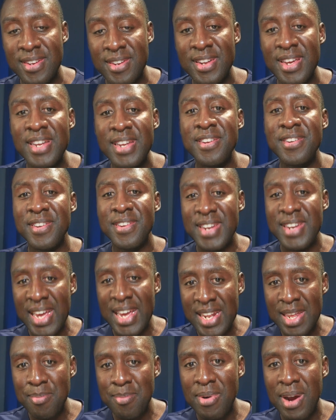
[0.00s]
into
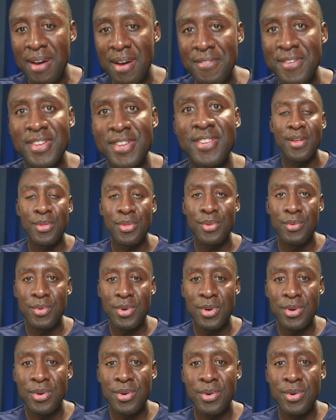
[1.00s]
daily profits
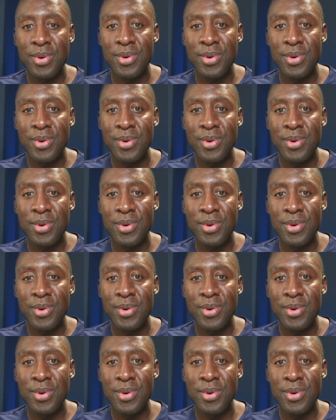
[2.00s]
through